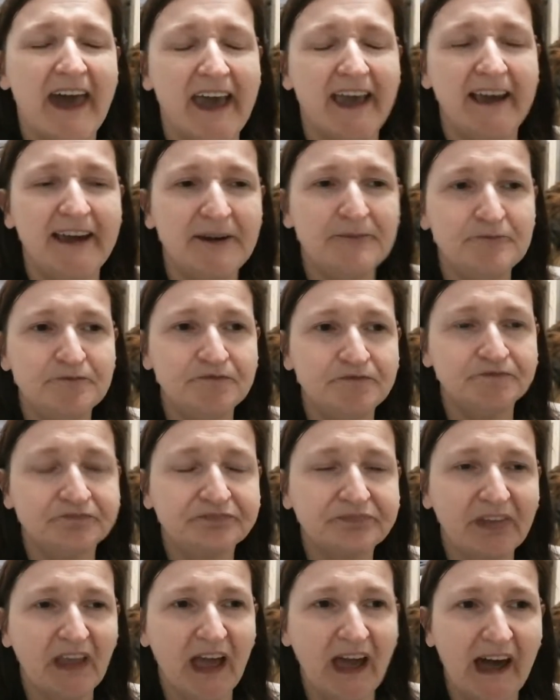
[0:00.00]
Um,
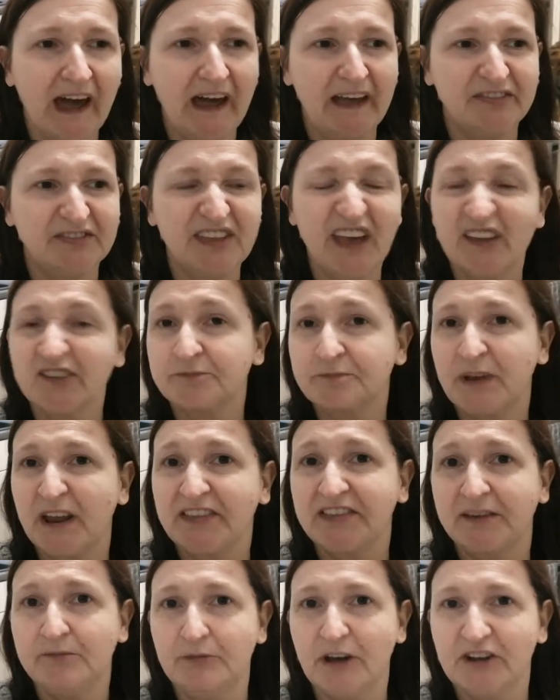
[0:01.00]
and that's
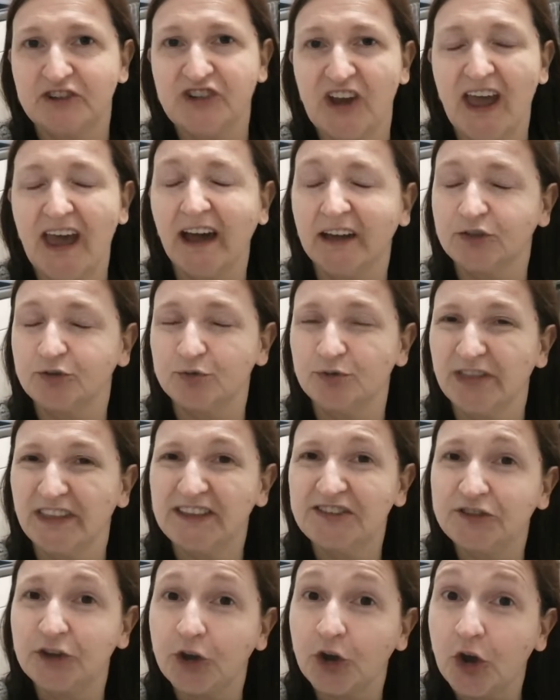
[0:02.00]
pretty much it. I don't
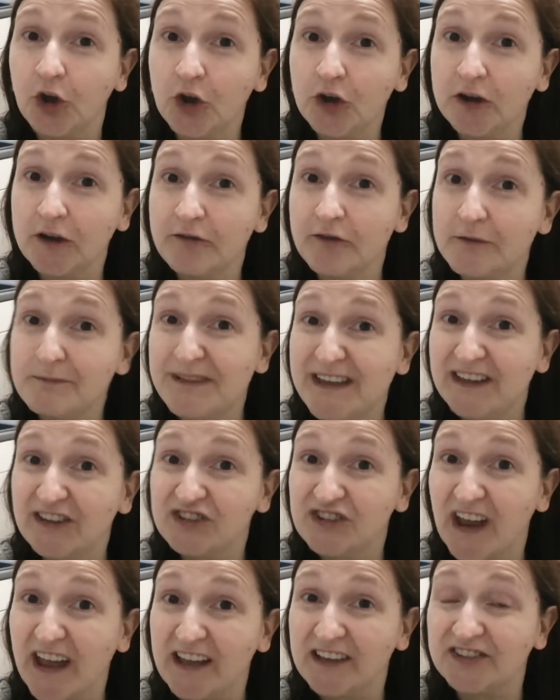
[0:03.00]
need to cook for me
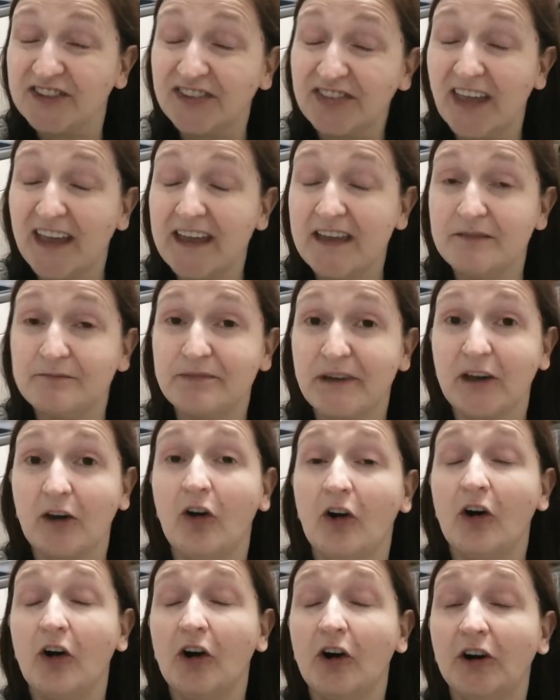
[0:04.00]
and Jack tonight
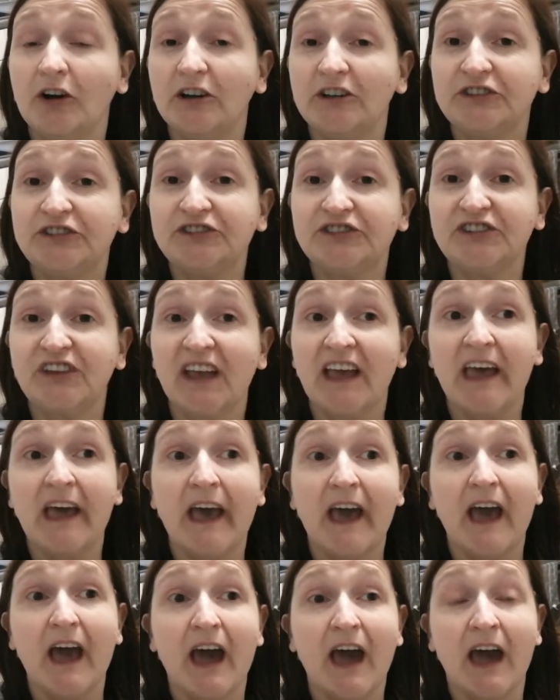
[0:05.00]
because
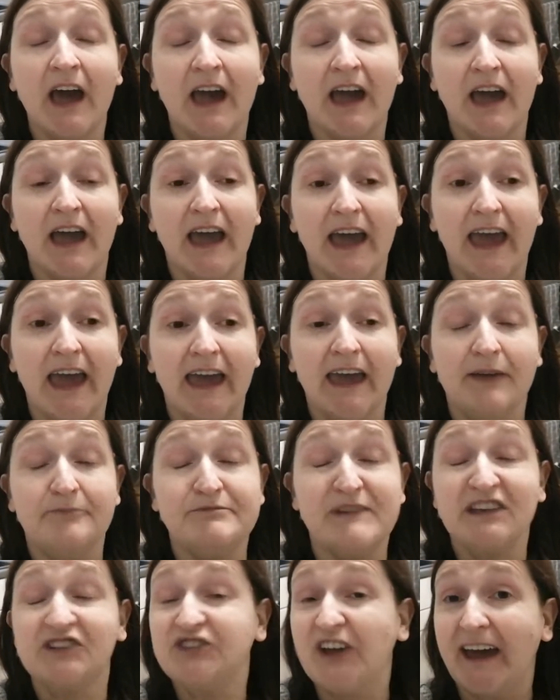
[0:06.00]

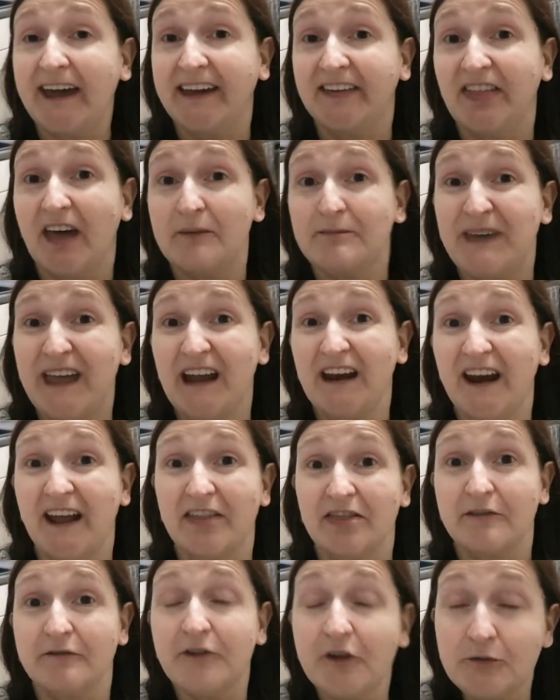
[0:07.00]
um, Jack and Abby are
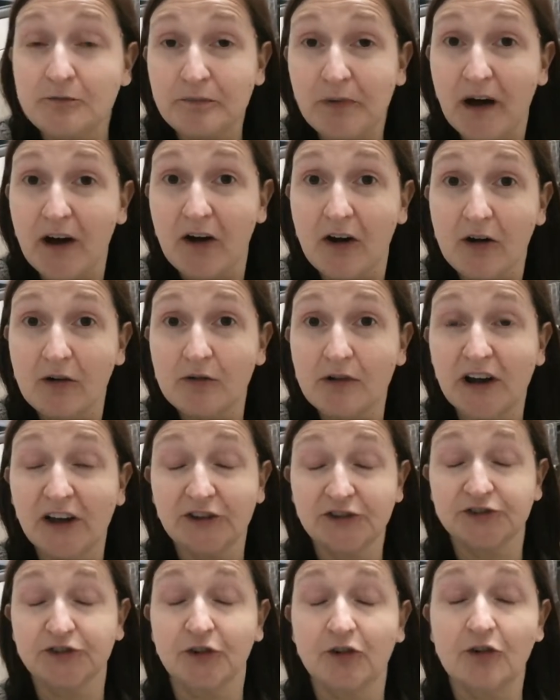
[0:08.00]
at football,
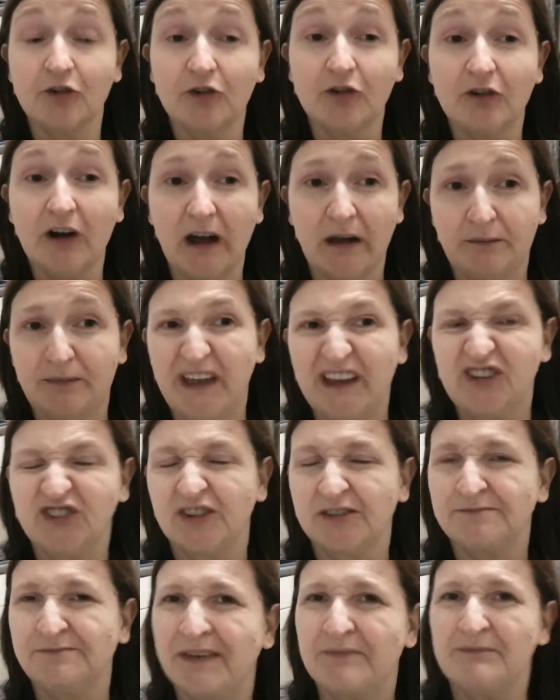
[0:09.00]
so I might
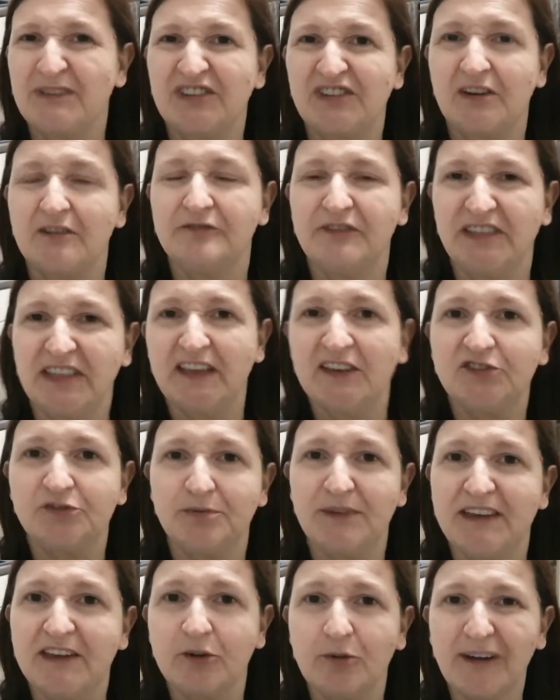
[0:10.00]
just make myself a
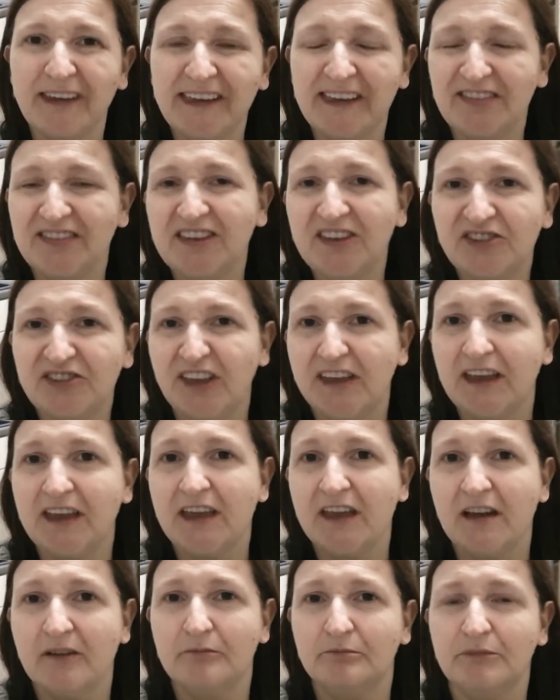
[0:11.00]
nice wee quick and
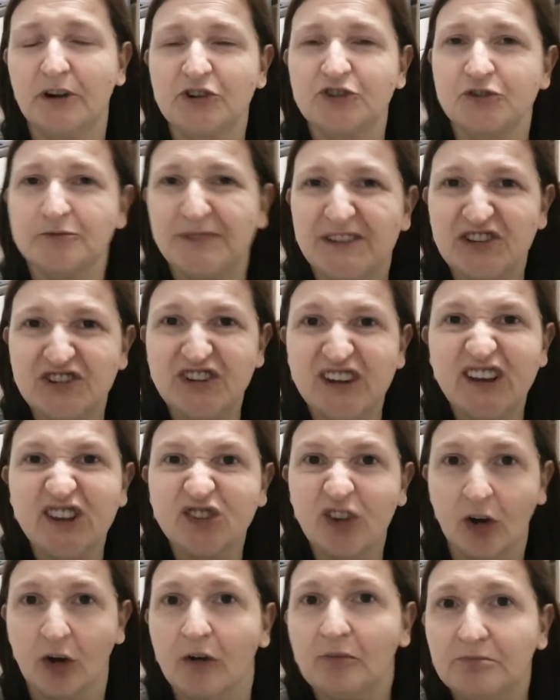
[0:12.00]
easy mushroom and
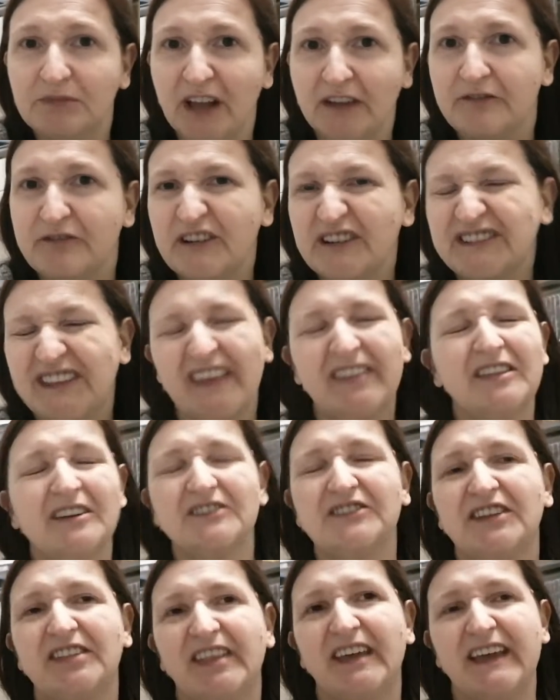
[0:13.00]
cheese omelette for dinner
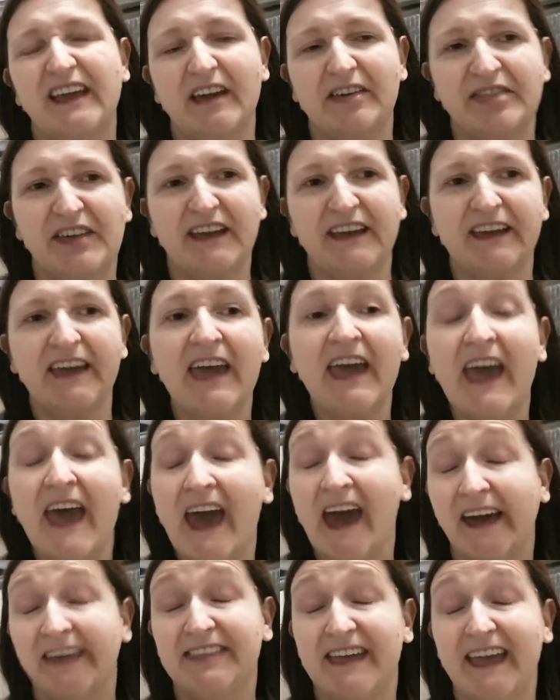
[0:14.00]
tonight, I think.
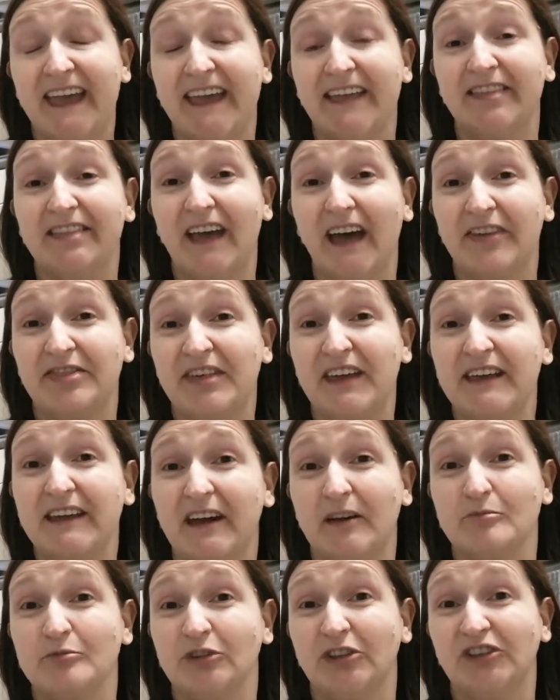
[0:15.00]
And then I
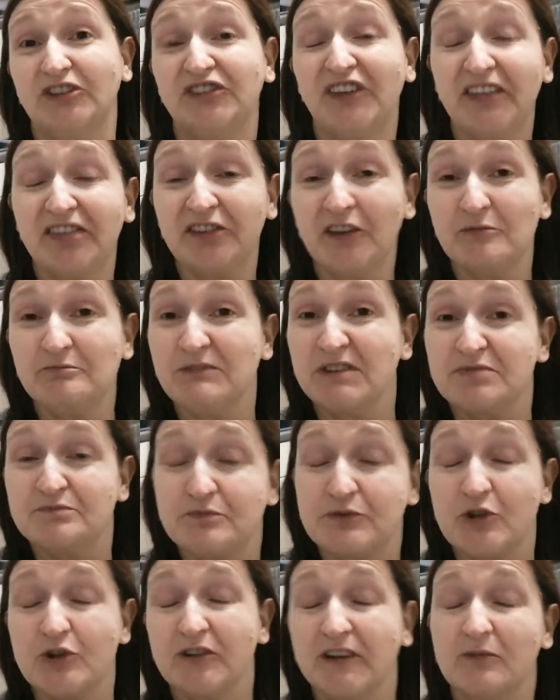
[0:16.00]
think I'm going to sit down
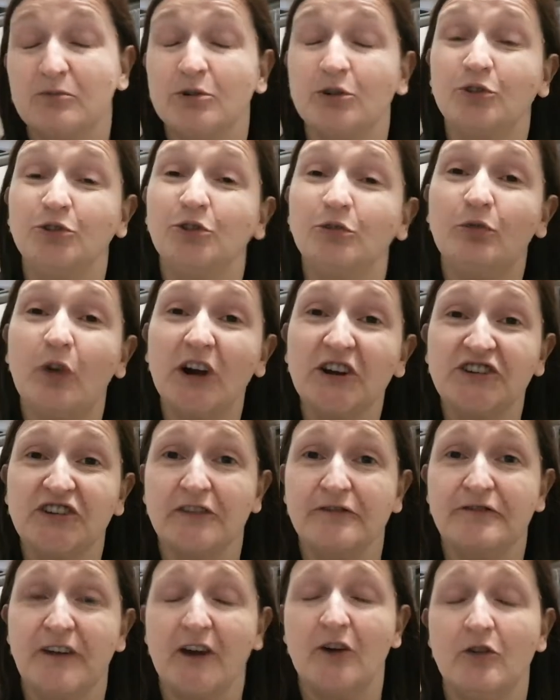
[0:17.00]
with Brooke, we're going to watch
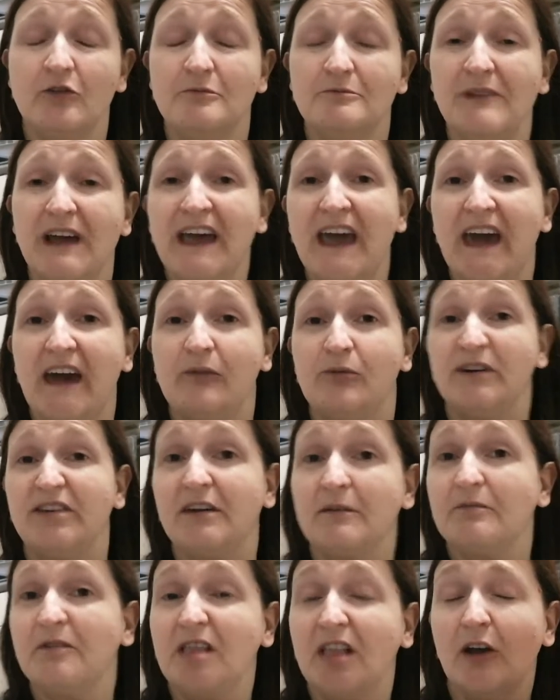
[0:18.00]
a film with
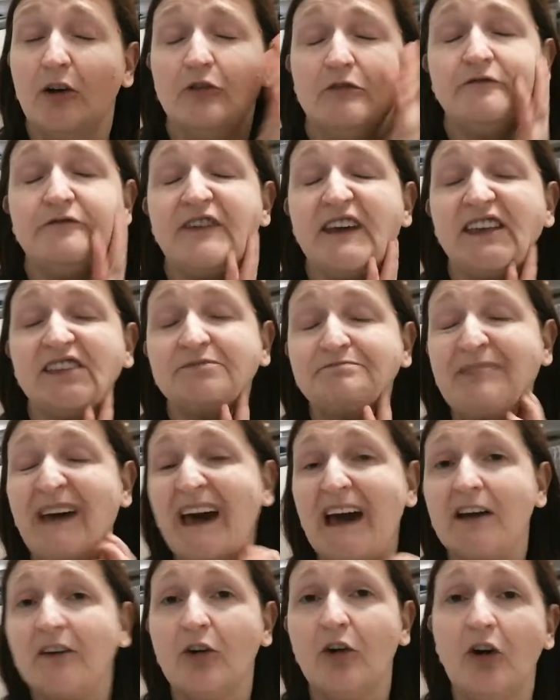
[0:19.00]
a little face
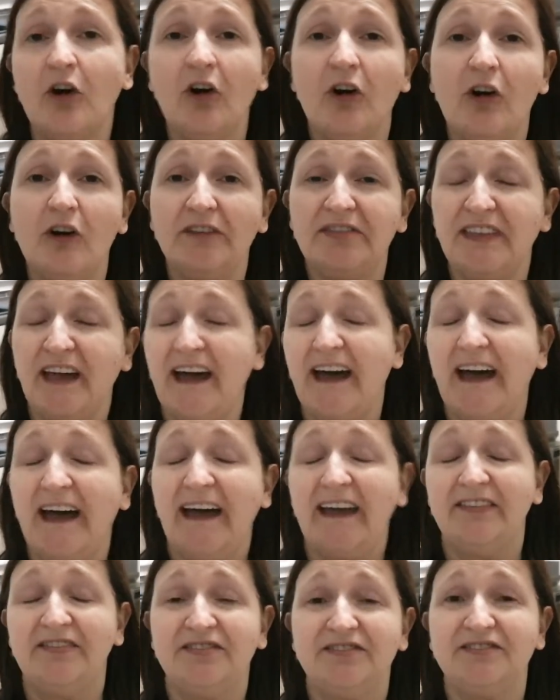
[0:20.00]
pack on
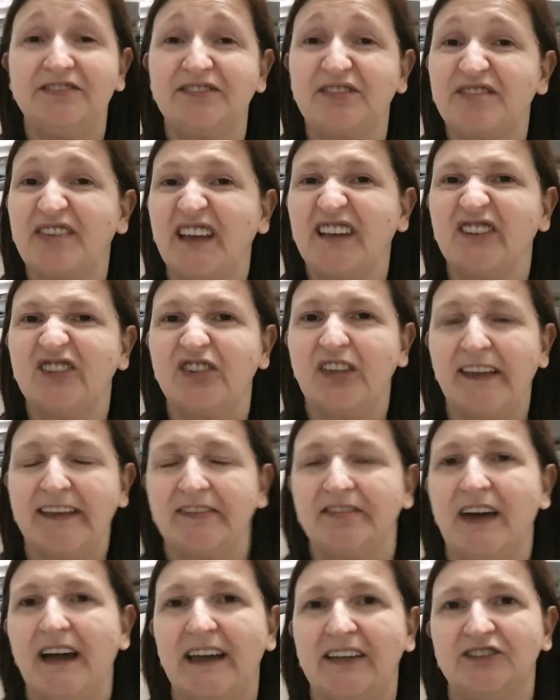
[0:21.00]
and things
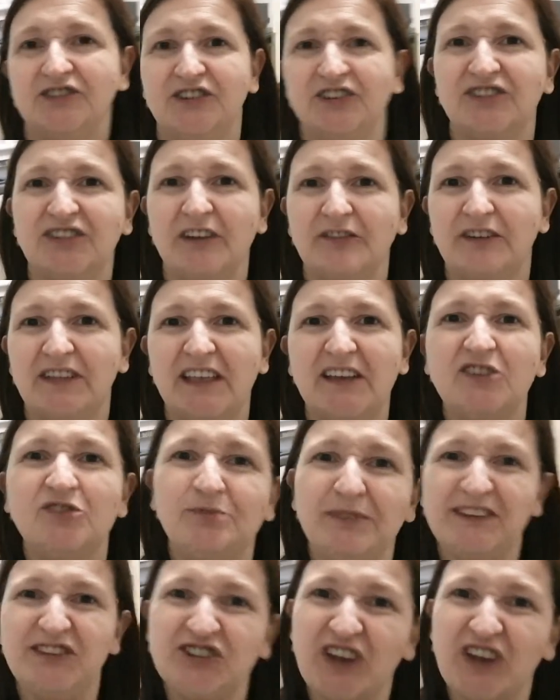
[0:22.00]
like that and just have a nice wee